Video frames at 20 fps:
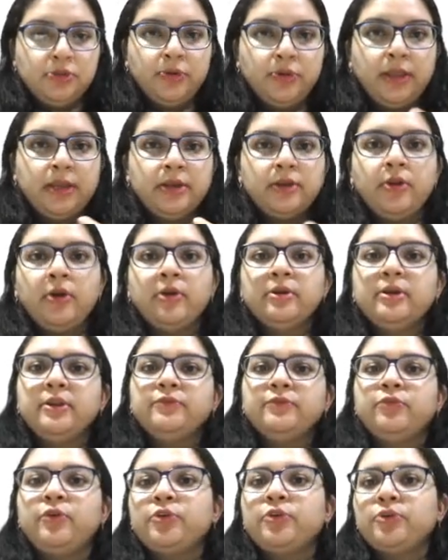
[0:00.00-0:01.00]
You cannot
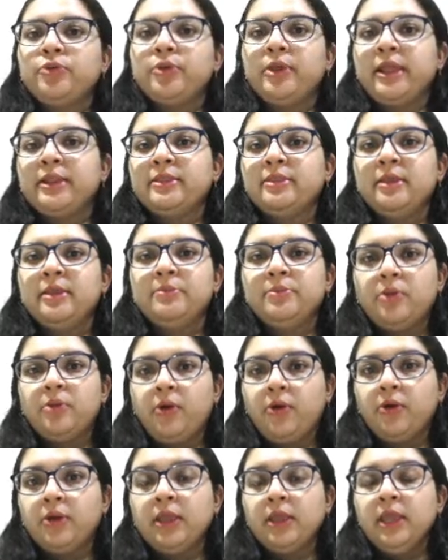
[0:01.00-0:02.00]
afford to get them
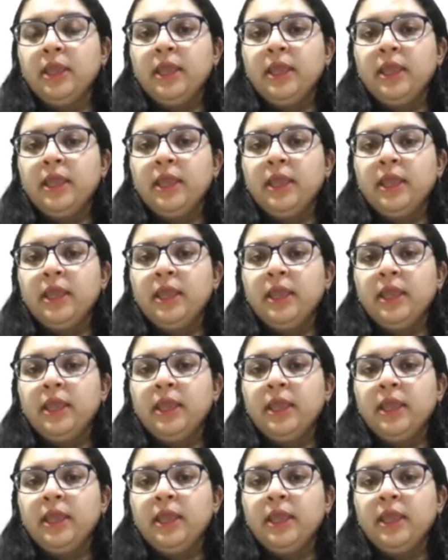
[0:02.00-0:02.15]
wrong.